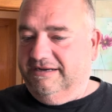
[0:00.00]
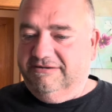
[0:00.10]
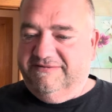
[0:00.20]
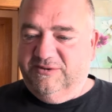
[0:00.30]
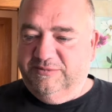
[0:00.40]

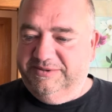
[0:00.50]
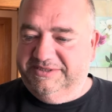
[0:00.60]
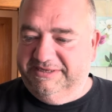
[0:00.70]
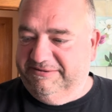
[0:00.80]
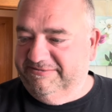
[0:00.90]
gonna have a cup of
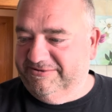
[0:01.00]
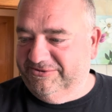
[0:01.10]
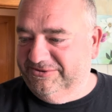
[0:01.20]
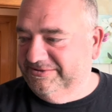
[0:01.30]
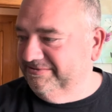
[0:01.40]
tea with
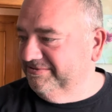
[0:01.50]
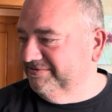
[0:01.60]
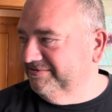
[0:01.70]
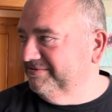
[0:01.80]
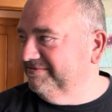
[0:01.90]
Rodders.
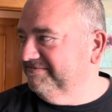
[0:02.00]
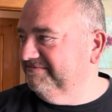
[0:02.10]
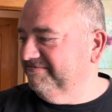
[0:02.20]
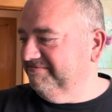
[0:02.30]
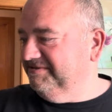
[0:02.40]

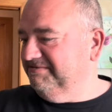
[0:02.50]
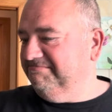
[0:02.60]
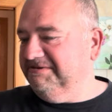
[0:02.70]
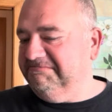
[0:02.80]
My